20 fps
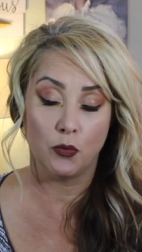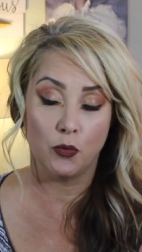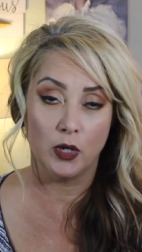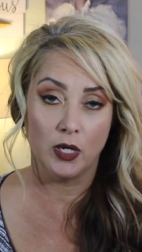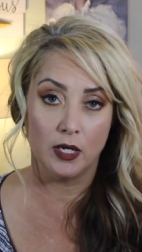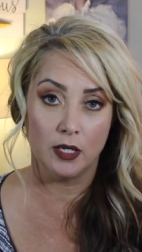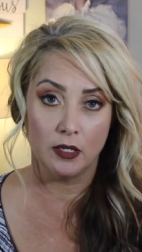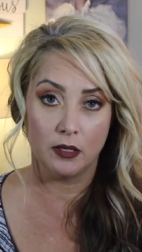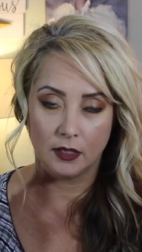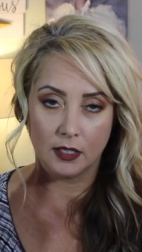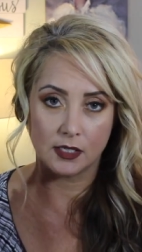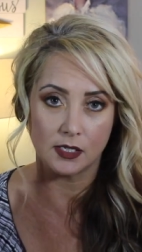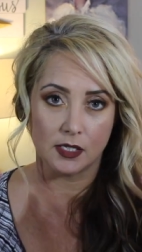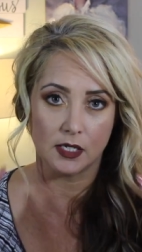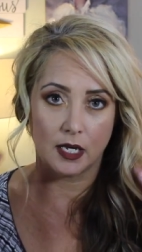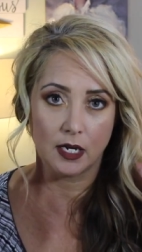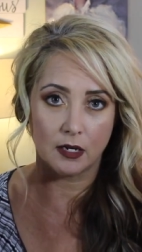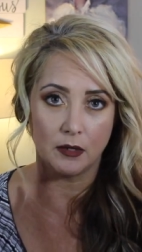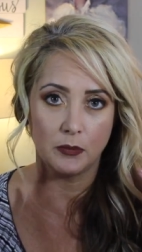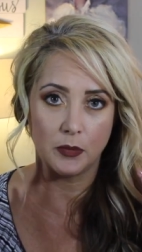with the
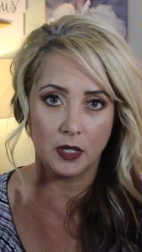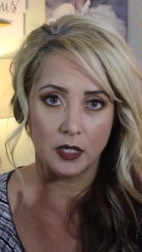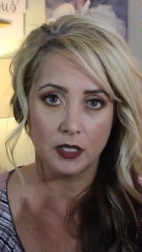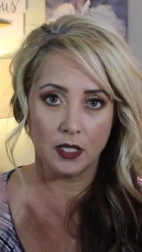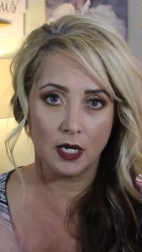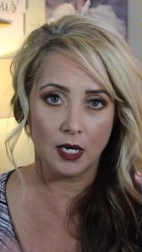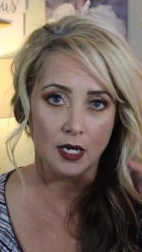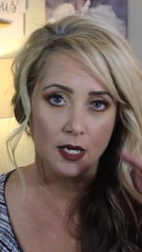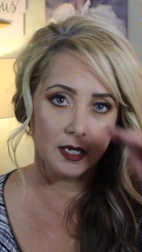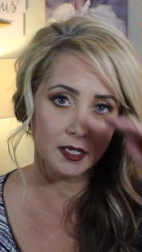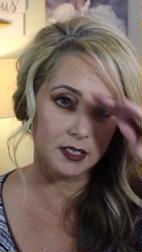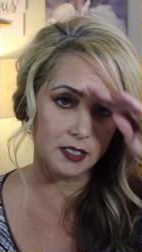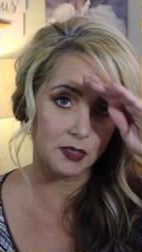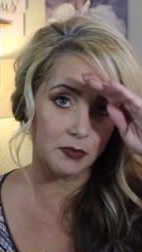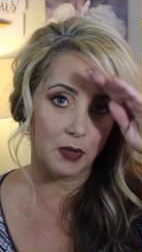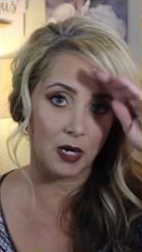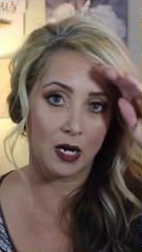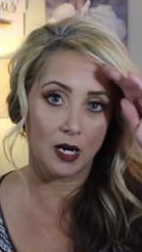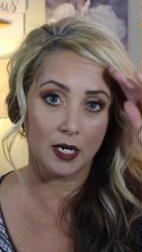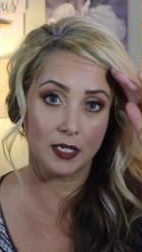setup on the eyes.
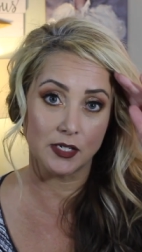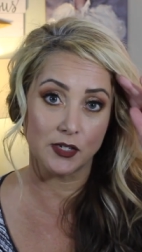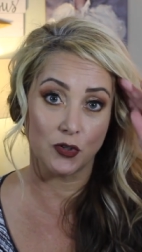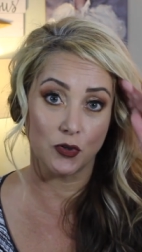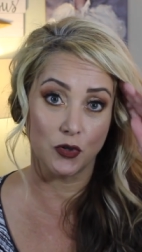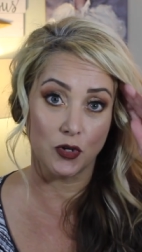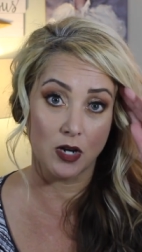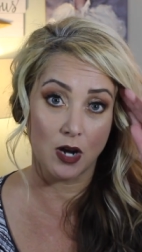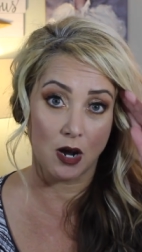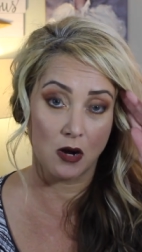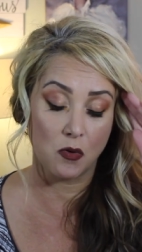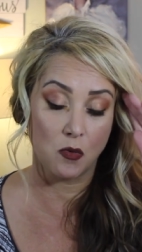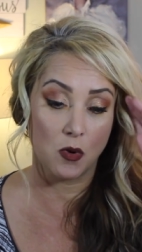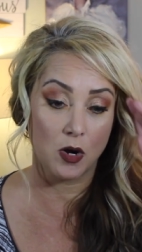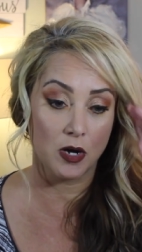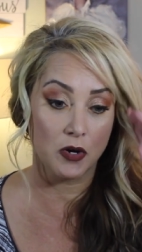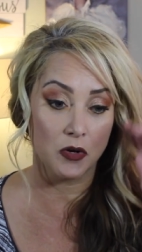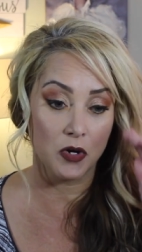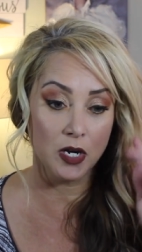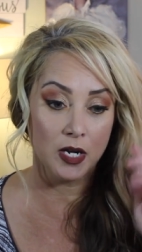My eyes are not
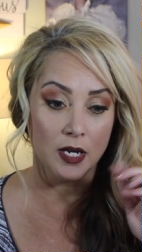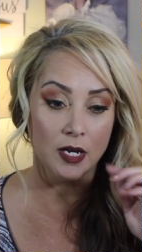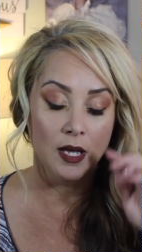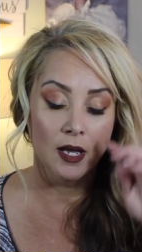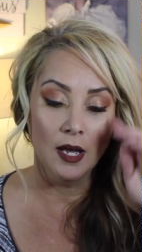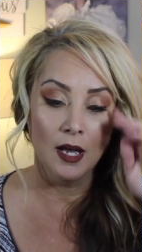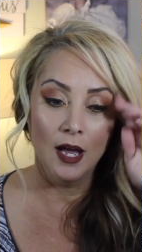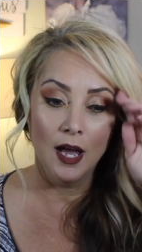watering.